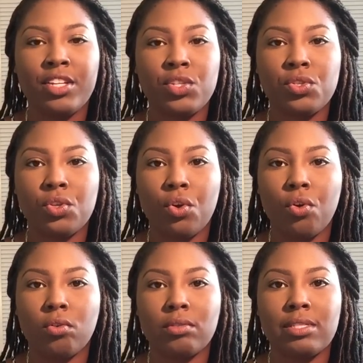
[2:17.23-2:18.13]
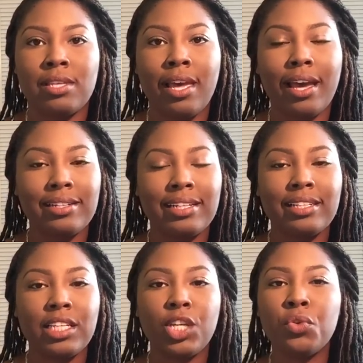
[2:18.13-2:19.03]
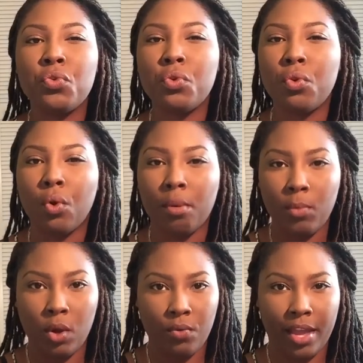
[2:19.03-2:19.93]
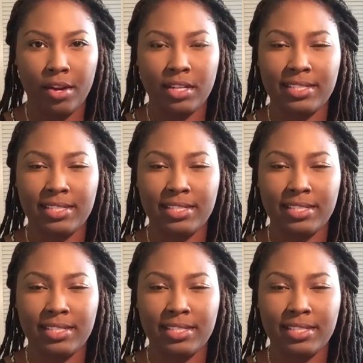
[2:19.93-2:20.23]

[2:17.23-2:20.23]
So technically normal or regular